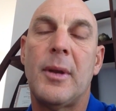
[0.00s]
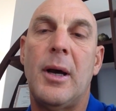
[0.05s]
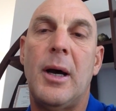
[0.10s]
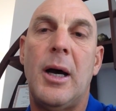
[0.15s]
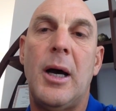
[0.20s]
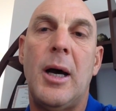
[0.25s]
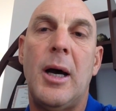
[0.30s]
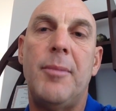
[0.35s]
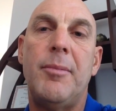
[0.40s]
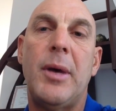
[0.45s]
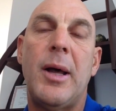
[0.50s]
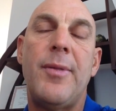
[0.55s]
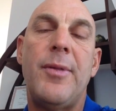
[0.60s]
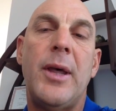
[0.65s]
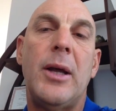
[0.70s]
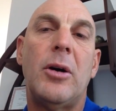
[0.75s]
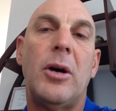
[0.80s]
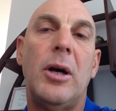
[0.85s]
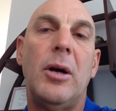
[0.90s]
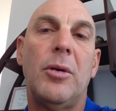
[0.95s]
Um, and
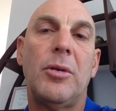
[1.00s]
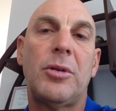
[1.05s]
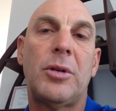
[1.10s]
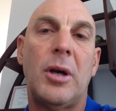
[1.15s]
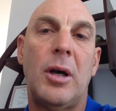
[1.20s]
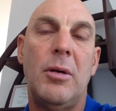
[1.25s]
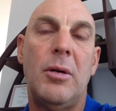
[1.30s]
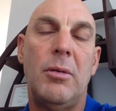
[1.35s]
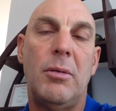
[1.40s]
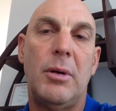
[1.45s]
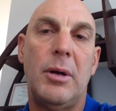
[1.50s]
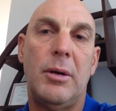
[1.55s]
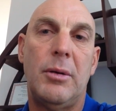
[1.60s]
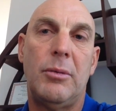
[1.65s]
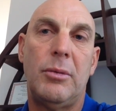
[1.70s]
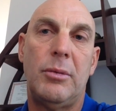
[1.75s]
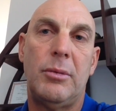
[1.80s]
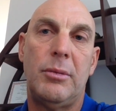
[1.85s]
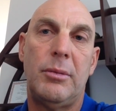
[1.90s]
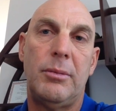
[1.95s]
then I
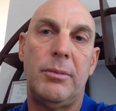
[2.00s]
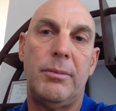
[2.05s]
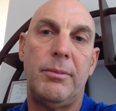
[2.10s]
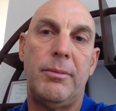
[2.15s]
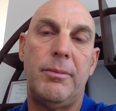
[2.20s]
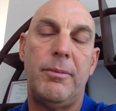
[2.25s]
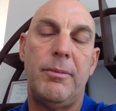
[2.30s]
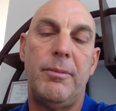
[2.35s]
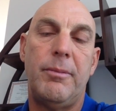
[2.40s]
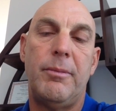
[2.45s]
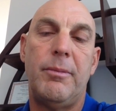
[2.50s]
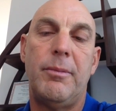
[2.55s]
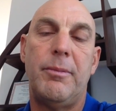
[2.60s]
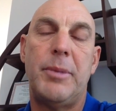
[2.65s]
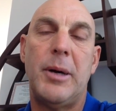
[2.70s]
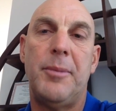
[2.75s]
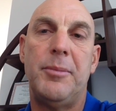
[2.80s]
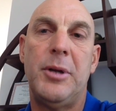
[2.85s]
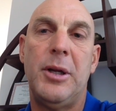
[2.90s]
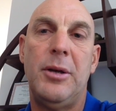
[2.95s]
also
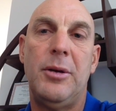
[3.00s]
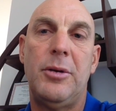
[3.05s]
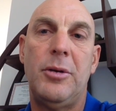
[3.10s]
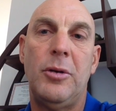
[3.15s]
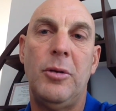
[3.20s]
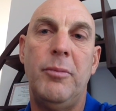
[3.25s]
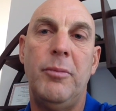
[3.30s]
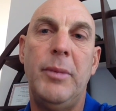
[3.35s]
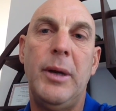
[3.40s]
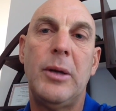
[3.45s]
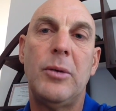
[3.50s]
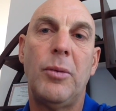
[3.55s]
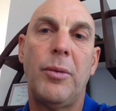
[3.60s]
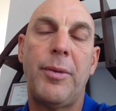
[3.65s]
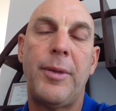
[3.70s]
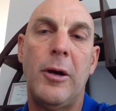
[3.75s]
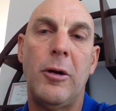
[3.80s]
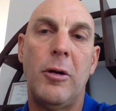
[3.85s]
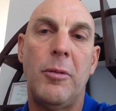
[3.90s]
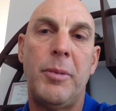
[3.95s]
bumped into Mickel
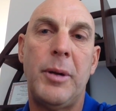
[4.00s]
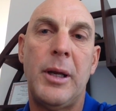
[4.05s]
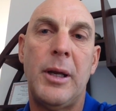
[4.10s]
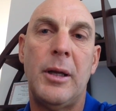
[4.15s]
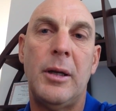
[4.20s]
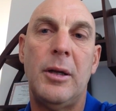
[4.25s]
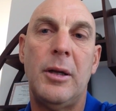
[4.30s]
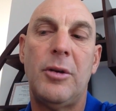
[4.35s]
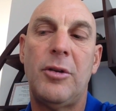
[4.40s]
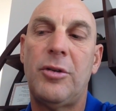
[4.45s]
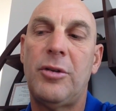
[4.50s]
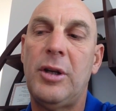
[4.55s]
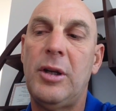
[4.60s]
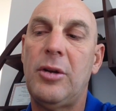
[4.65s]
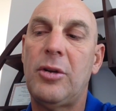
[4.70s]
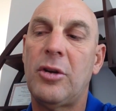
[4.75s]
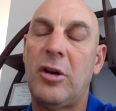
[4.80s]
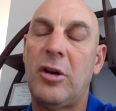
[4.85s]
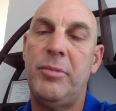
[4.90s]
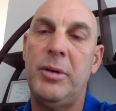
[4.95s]
therapy, and it's
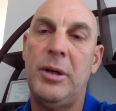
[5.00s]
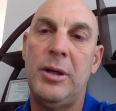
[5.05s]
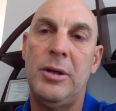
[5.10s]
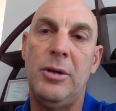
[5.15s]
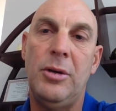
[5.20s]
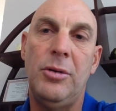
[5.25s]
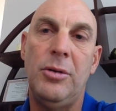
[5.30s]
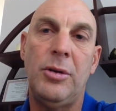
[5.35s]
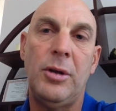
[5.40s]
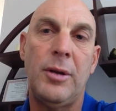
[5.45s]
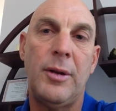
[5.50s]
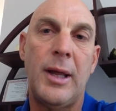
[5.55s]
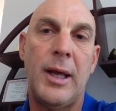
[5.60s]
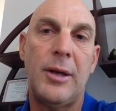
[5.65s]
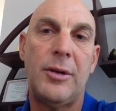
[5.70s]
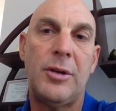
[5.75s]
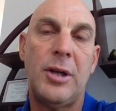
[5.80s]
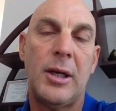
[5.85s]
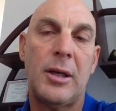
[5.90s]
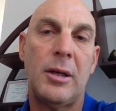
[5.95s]
since been using
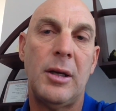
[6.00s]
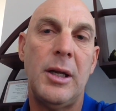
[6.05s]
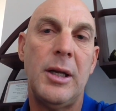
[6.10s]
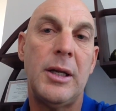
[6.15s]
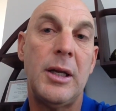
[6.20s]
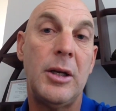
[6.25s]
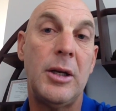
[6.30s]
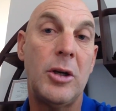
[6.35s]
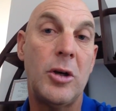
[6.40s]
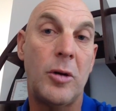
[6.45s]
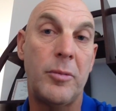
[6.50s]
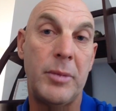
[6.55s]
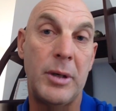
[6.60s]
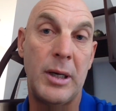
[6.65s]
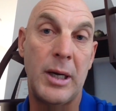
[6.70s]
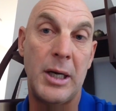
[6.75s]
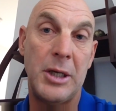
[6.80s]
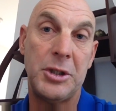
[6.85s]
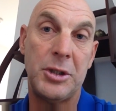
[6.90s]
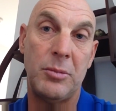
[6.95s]
that technique in
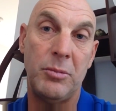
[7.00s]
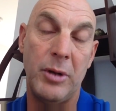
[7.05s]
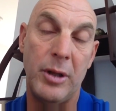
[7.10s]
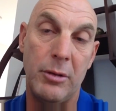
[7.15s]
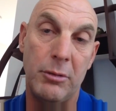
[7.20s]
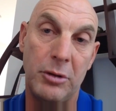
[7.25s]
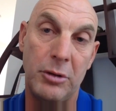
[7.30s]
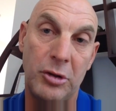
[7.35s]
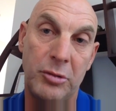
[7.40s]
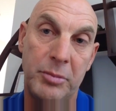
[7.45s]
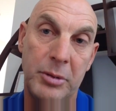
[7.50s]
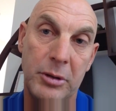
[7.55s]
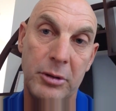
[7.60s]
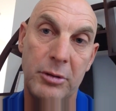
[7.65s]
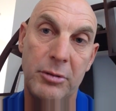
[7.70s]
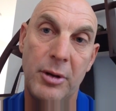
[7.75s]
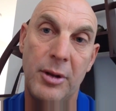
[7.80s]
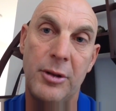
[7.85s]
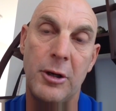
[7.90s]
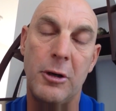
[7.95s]
combination with the
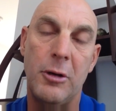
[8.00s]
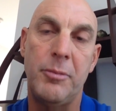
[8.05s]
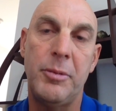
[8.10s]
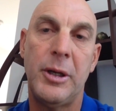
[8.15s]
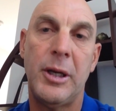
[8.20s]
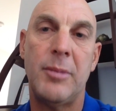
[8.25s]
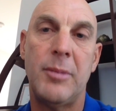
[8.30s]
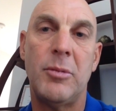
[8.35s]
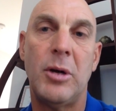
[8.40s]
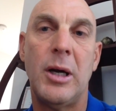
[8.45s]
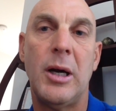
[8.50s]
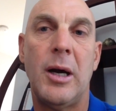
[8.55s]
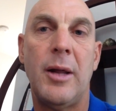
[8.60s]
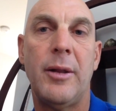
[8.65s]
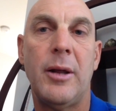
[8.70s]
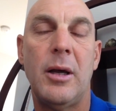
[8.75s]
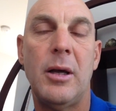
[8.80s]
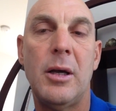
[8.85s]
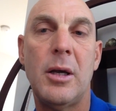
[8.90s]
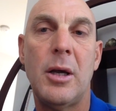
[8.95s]
respiratory therapy and my
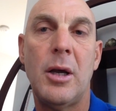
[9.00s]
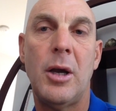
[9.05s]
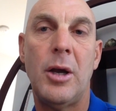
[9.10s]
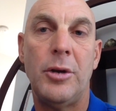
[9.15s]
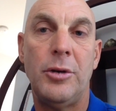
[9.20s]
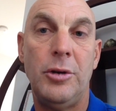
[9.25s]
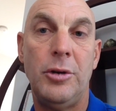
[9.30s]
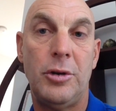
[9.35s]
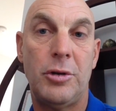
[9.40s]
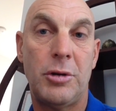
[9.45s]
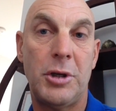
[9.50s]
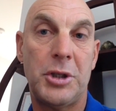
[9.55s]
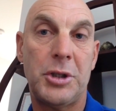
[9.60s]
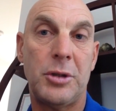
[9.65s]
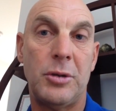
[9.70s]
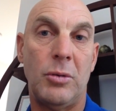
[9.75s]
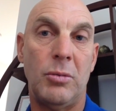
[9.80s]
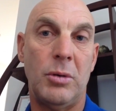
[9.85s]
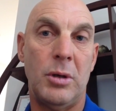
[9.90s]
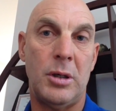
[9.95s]
other
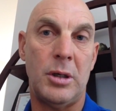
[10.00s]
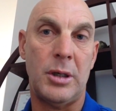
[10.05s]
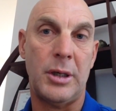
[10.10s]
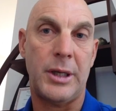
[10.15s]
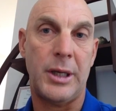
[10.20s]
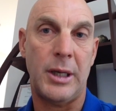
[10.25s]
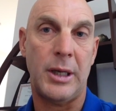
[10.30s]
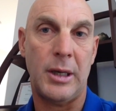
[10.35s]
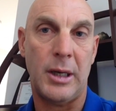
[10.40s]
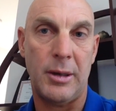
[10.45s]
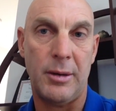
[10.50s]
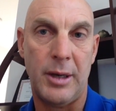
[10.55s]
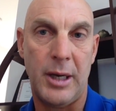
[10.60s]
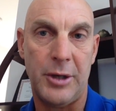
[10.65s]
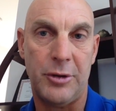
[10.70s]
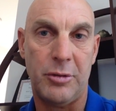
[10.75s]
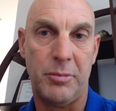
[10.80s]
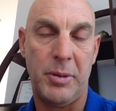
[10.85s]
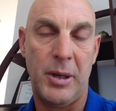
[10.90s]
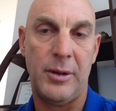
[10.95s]
nutritional work and
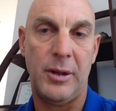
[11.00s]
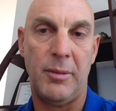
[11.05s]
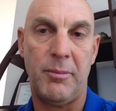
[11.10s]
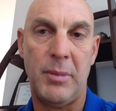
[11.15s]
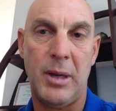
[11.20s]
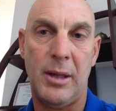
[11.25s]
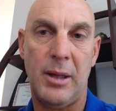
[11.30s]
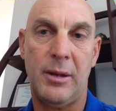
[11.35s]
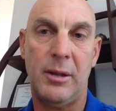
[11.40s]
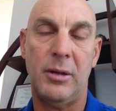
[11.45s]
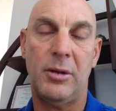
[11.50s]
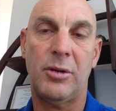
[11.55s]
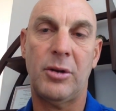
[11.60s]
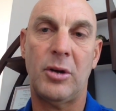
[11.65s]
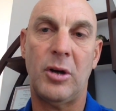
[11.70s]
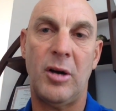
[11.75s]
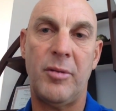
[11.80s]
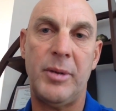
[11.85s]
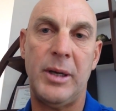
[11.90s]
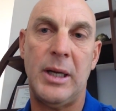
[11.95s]
naturopathic methods
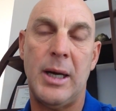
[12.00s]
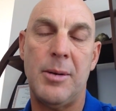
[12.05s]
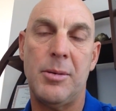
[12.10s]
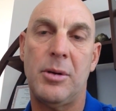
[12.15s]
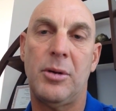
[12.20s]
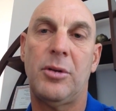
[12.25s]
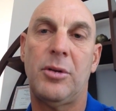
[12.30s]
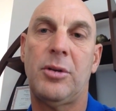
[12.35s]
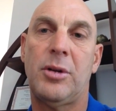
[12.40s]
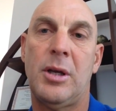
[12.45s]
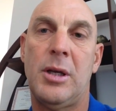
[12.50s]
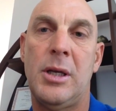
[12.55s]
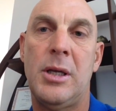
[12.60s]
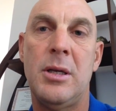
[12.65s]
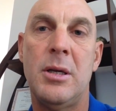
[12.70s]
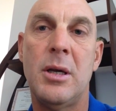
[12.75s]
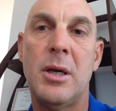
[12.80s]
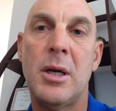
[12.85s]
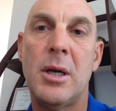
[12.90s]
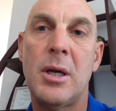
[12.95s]
that I've been able to
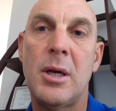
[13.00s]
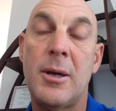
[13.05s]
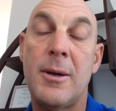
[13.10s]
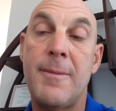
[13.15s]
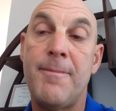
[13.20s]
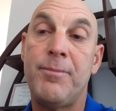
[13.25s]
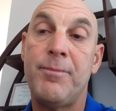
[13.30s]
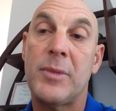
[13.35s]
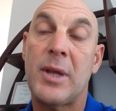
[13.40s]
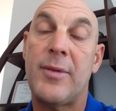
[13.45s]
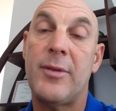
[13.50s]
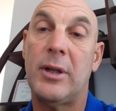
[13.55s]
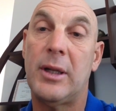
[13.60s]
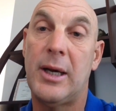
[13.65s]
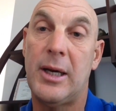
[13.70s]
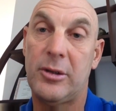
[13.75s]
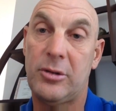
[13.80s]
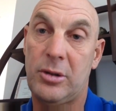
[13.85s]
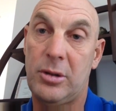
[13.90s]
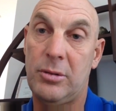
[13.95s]
see in the
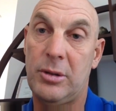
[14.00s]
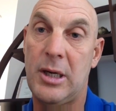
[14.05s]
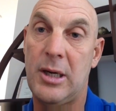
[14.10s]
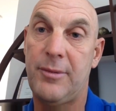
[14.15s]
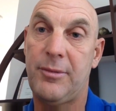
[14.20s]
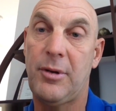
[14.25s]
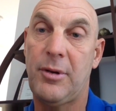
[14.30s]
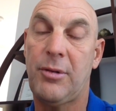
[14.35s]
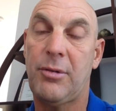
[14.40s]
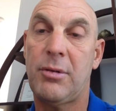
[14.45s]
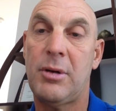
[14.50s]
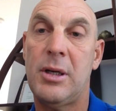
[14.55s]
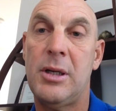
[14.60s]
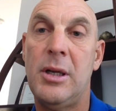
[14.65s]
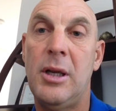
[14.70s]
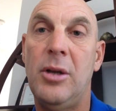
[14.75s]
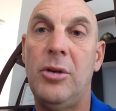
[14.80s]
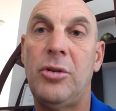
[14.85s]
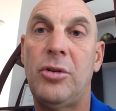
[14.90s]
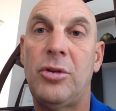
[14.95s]
last two and a half to three
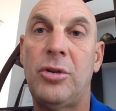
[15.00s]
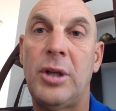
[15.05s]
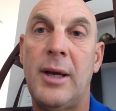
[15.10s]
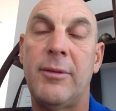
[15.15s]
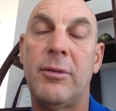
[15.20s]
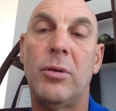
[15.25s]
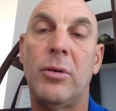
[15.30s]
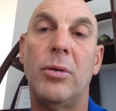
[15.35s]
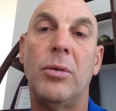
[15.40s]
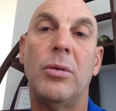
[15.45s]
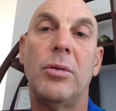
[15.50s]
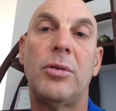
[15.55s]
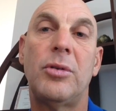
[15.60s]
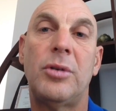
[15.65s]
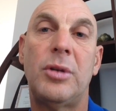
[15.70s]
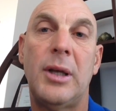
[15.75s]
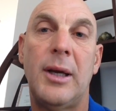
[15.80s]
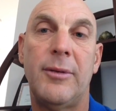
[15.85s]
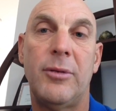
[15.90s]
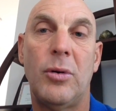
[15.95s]
years several,
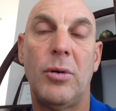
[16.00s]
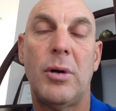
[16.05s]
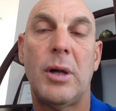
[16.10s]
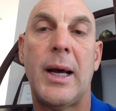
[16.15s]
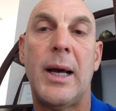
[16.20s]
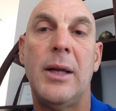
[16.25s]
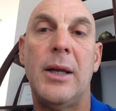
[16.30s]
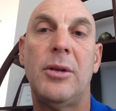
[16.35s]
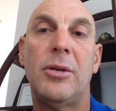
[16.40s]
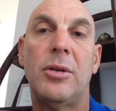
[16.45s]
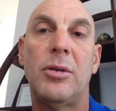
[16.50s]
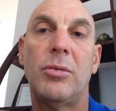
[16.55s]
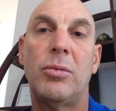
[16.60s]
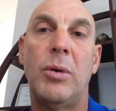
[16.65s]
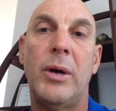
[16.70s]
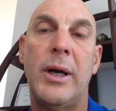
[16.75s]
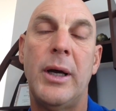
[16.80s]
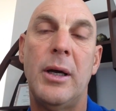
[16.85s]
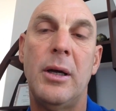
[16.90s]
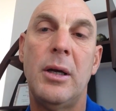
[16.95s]
several cases
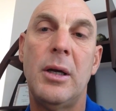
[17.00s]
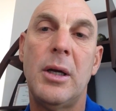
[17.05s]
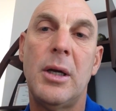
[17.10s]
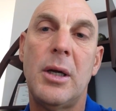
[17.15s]
where